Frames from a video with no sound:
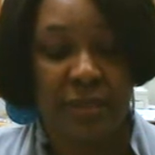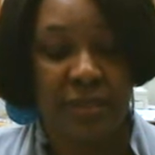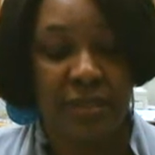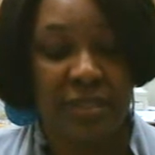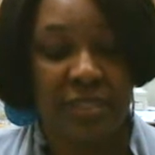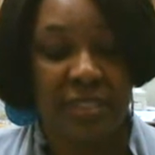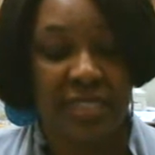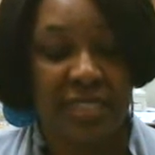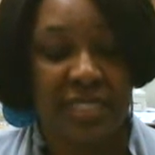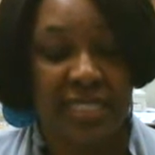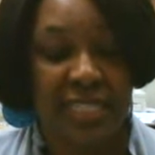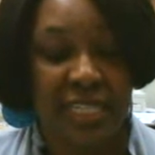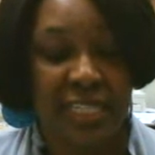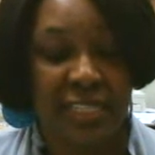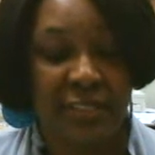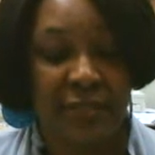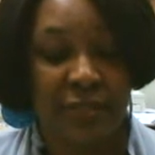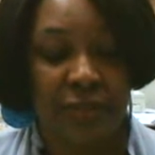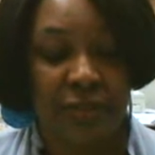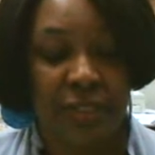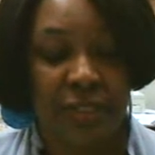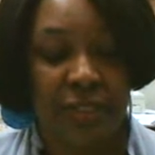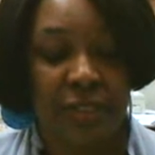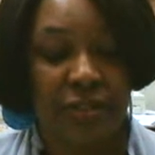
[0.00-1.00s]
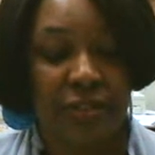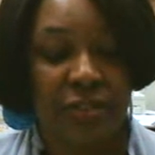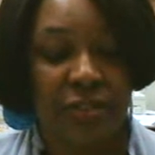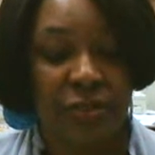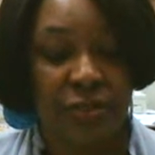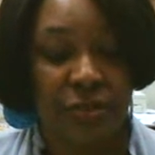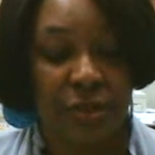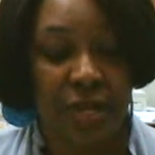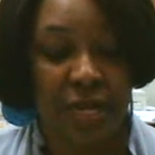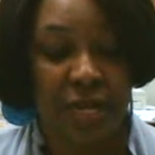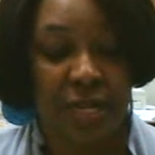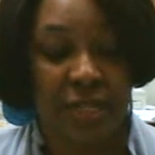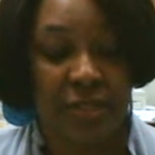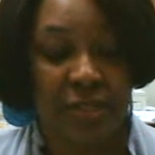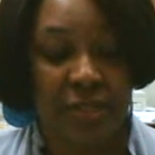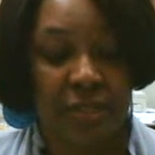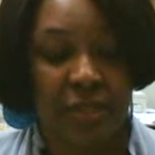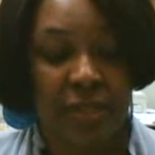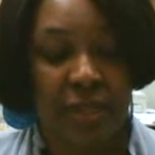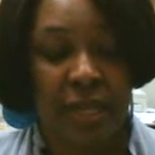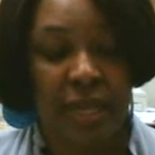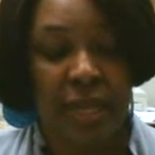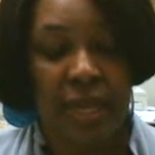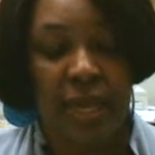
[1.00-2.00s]
to successfully stretch
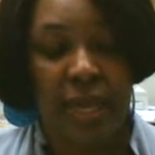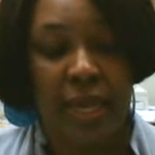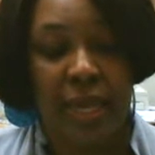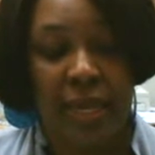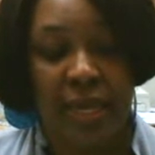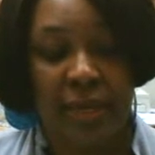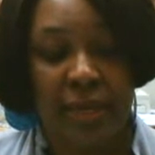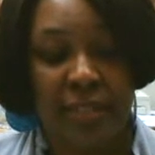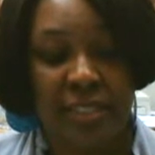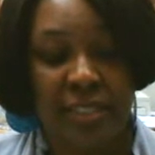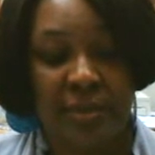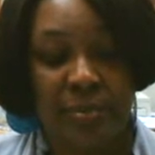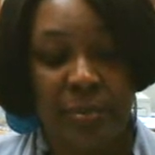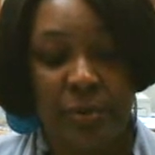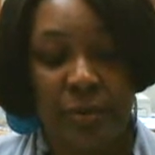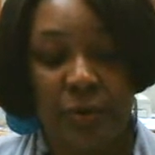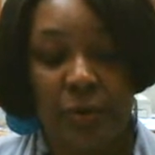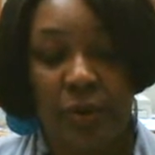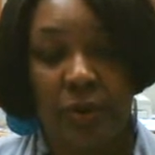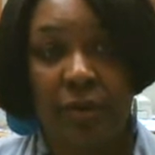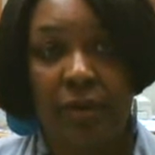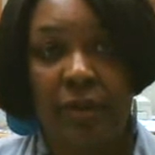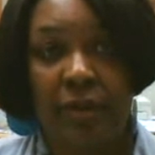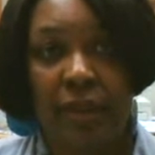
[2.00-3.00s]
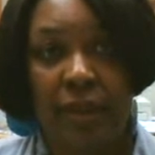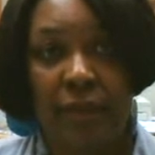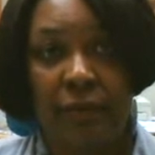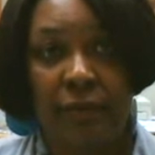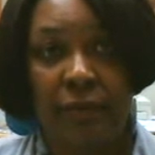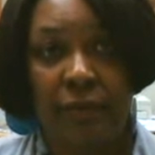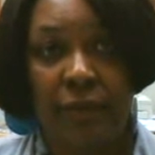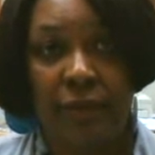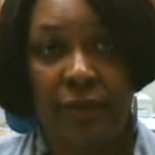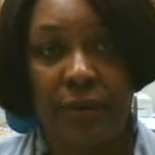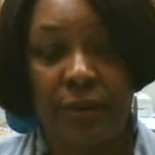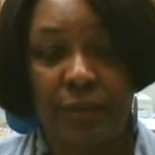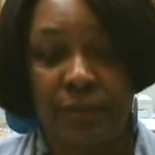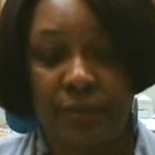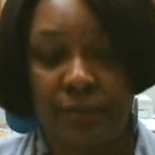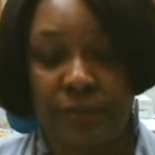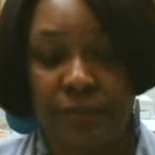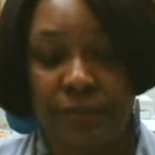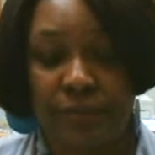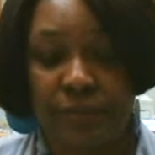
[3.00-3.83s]
and explore that view.